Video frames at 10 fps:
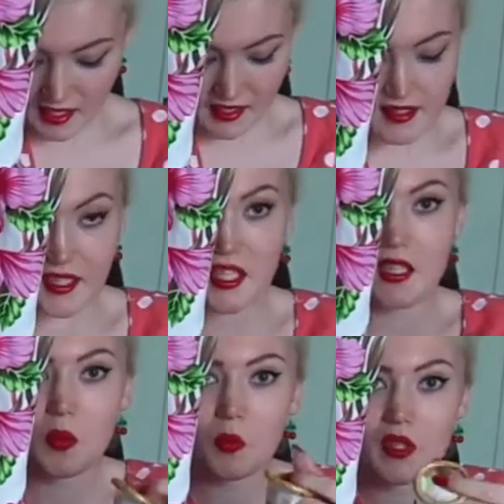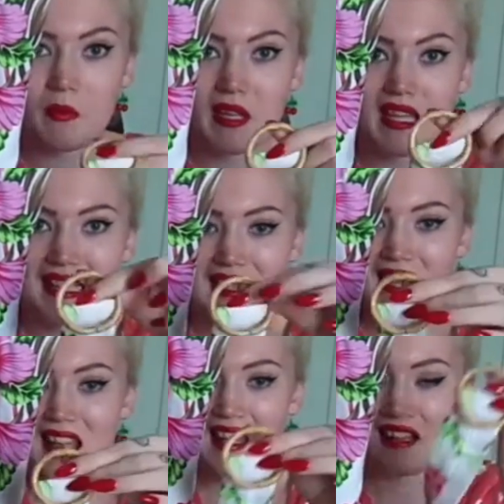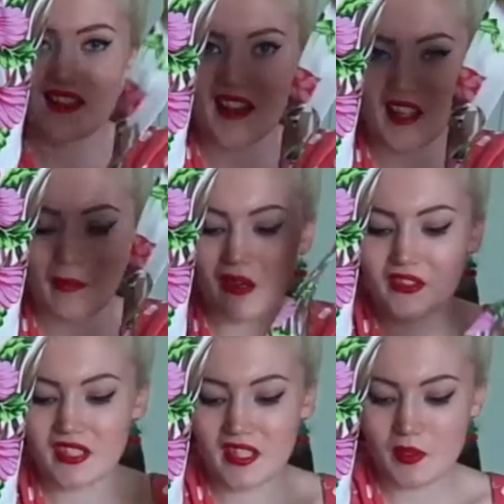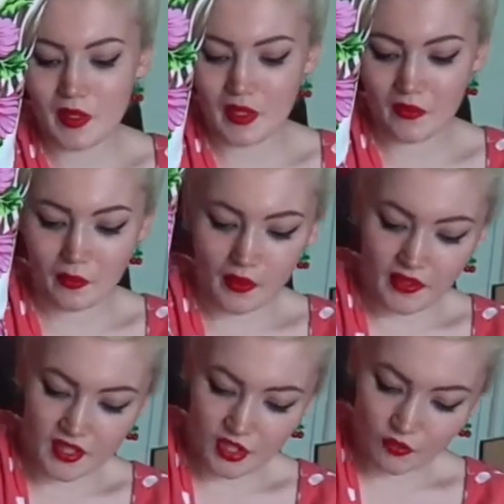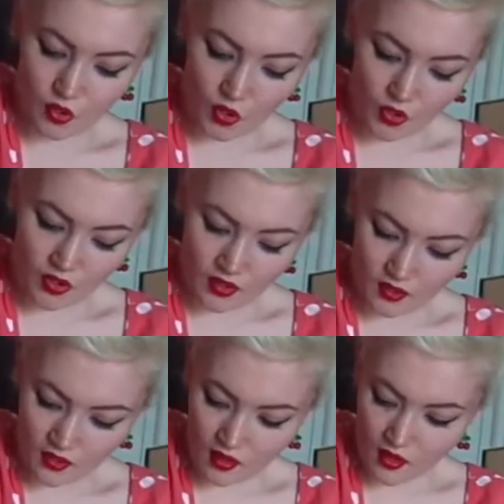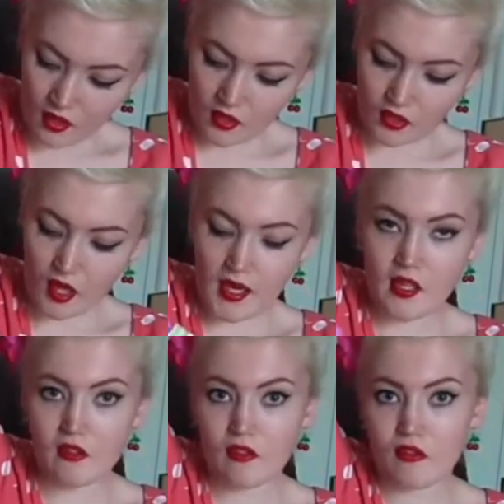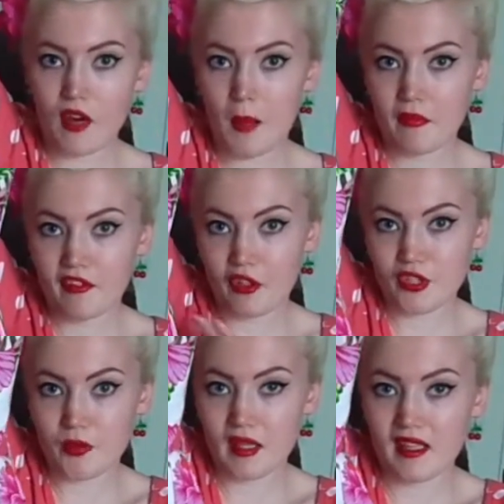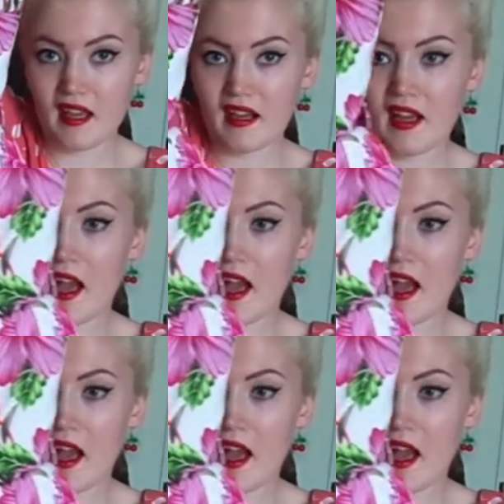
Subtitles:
has like a little wooden piece like the belt does as well, with the sarong kind of wrap feel to it, and I